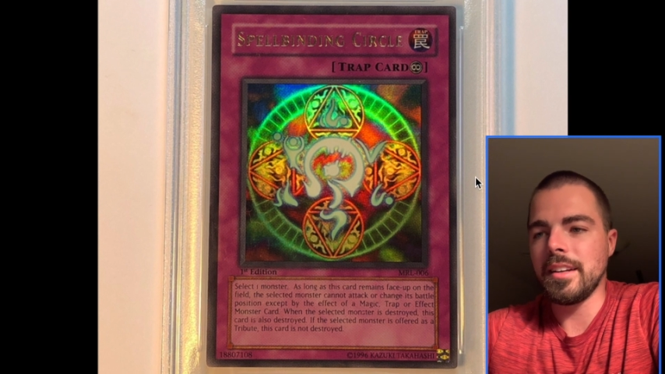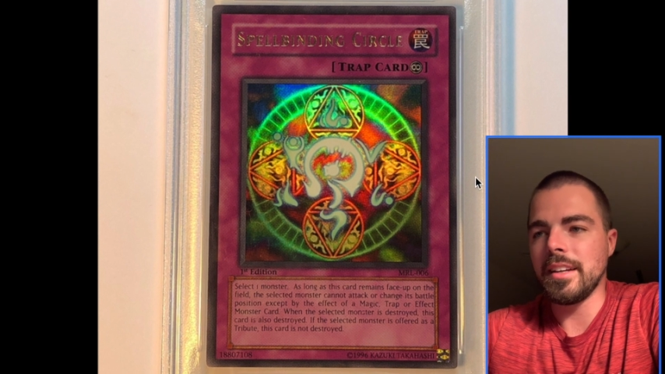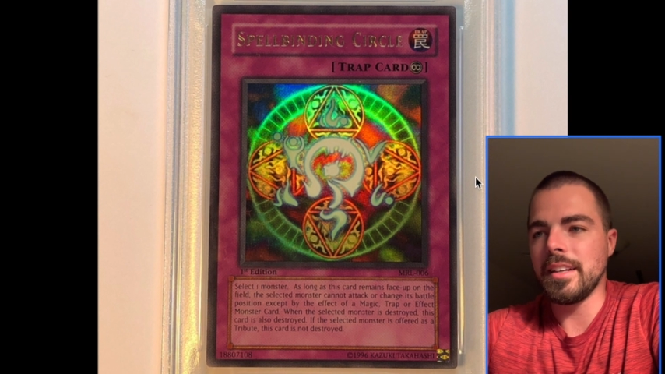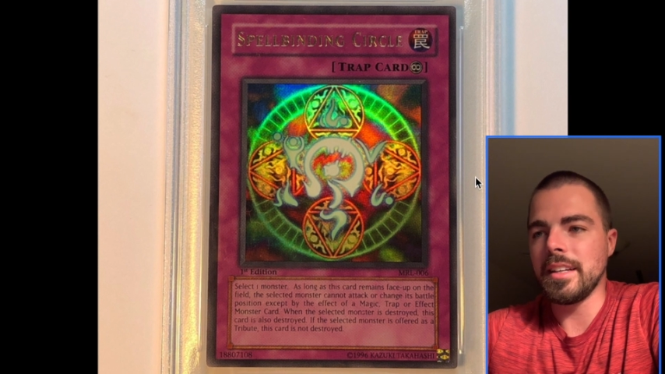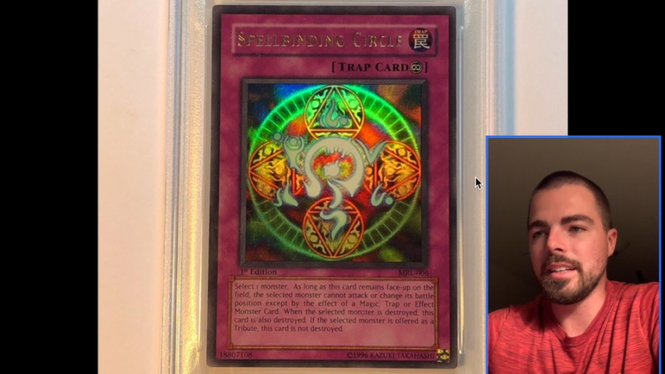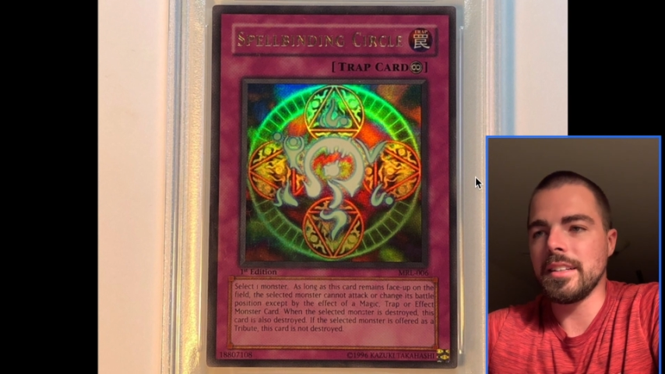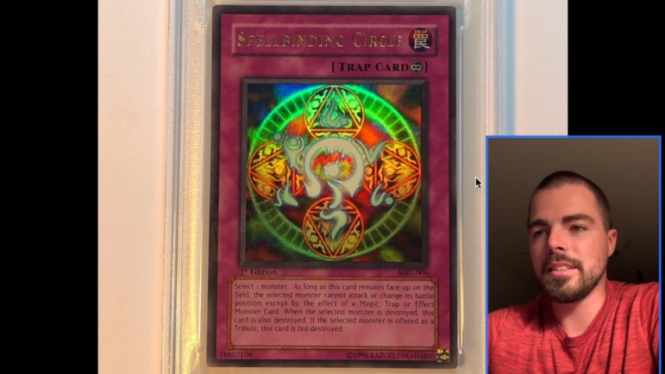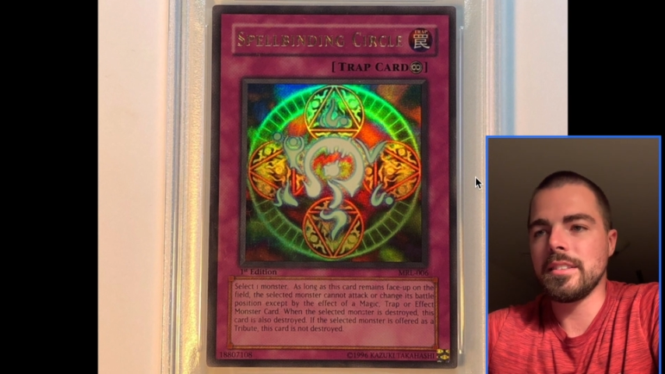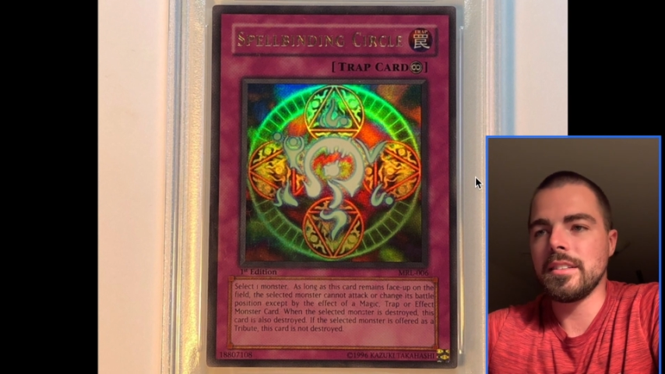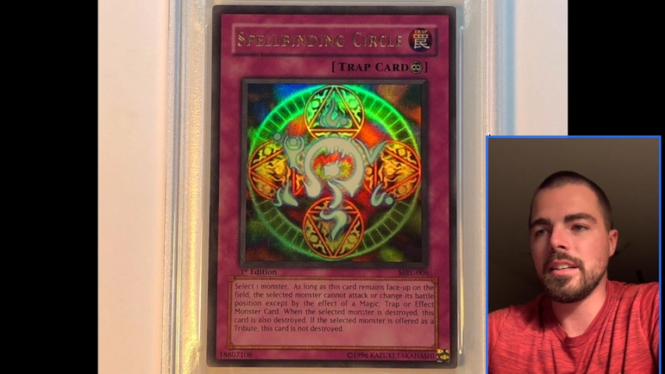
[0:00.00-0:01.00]
and
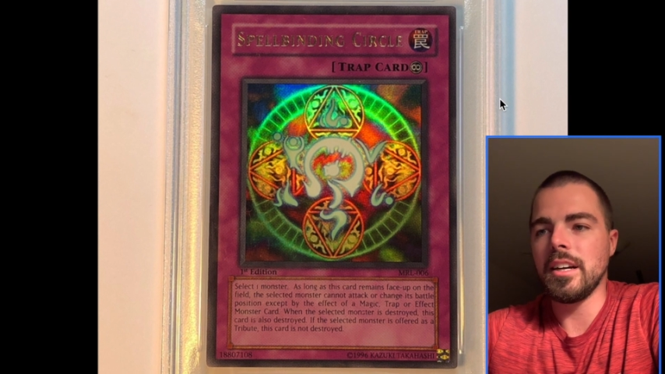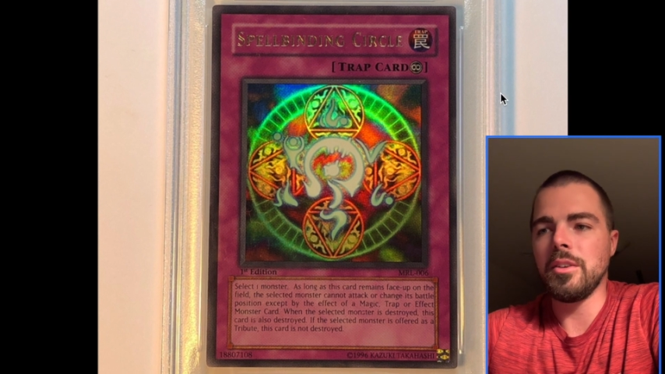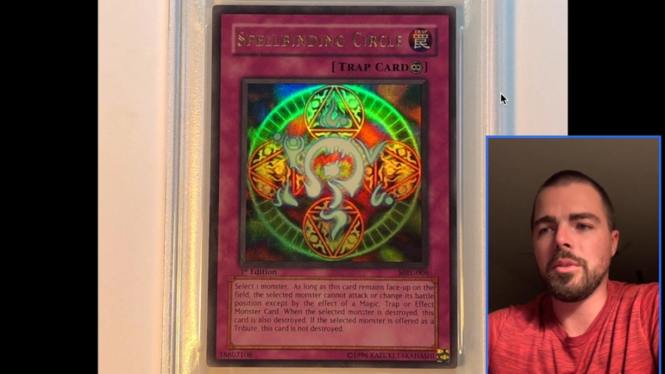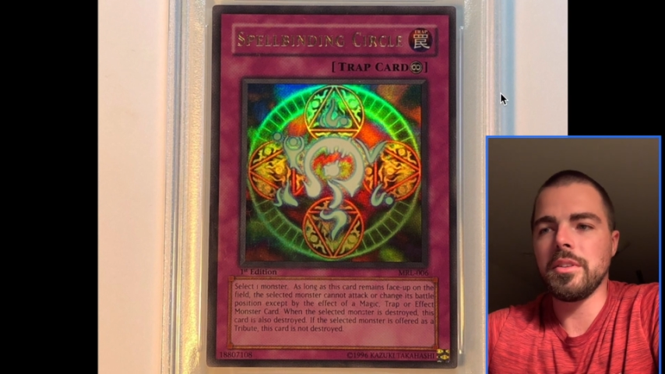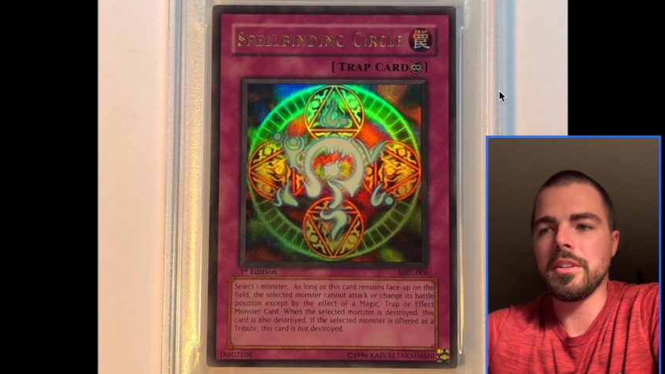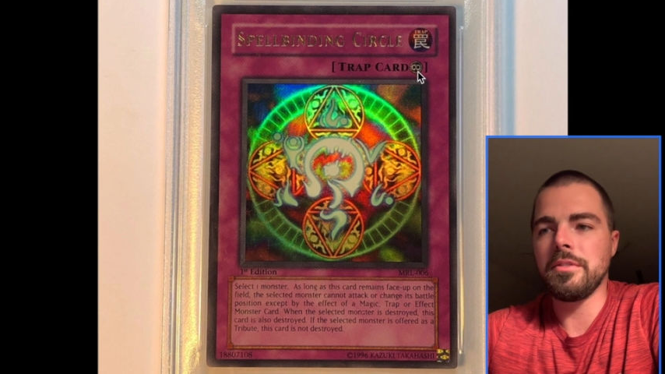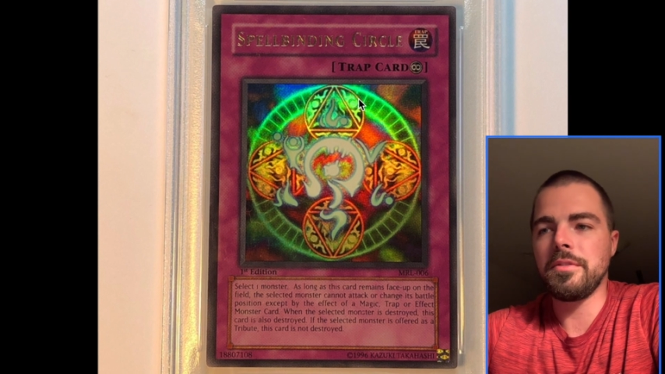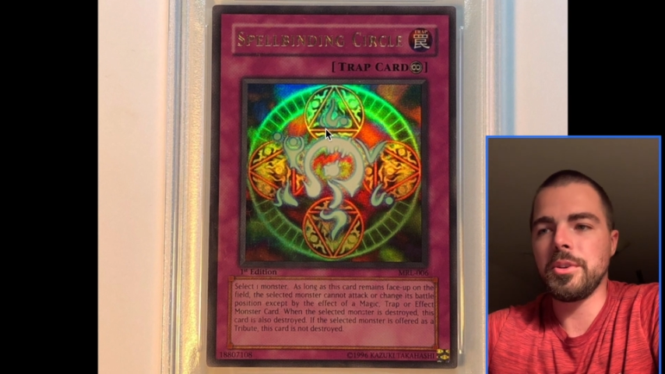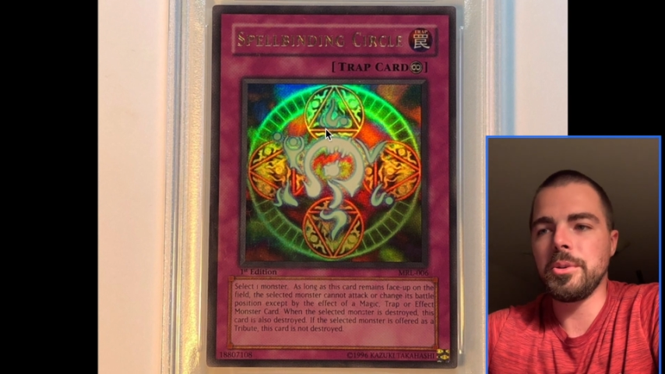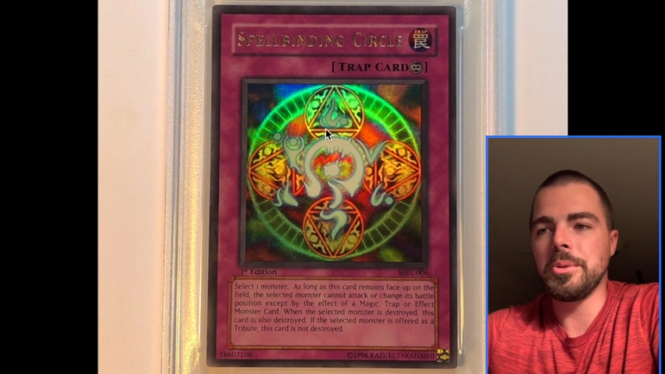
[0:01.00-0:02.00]
uh, one of the
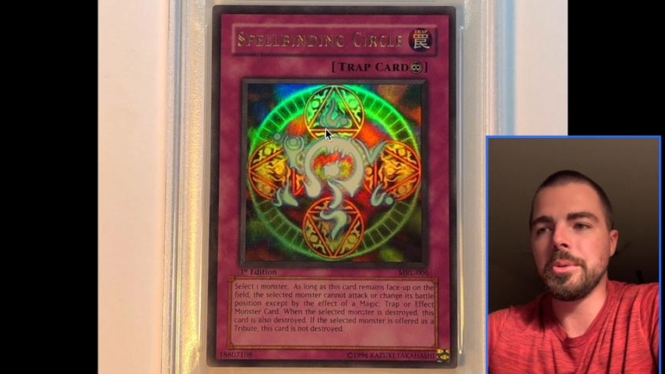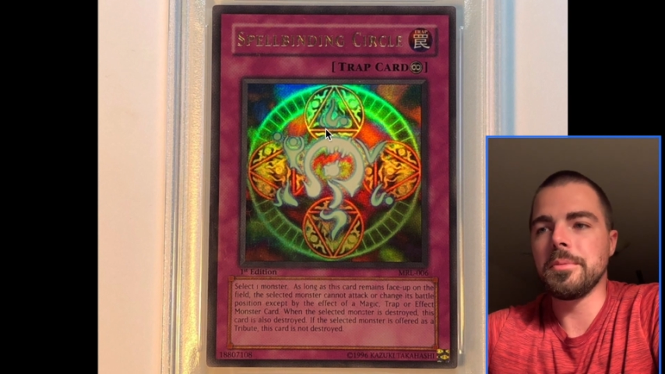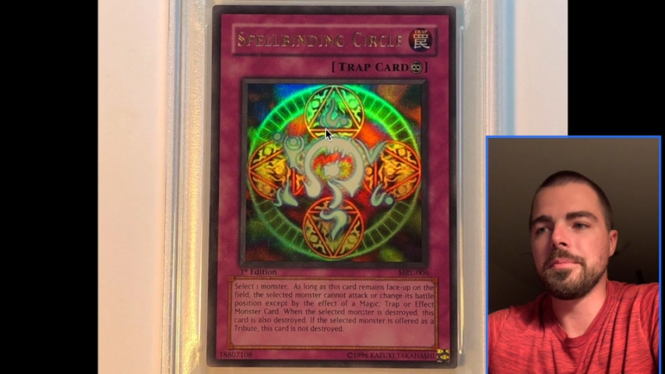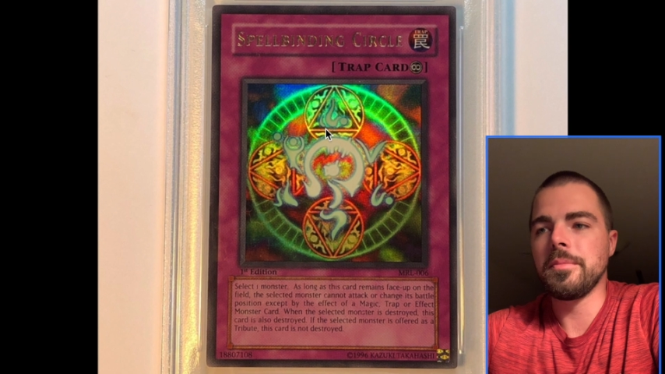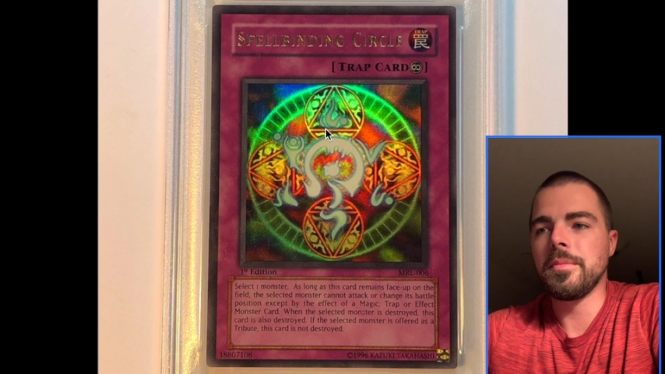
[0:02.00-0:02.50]
few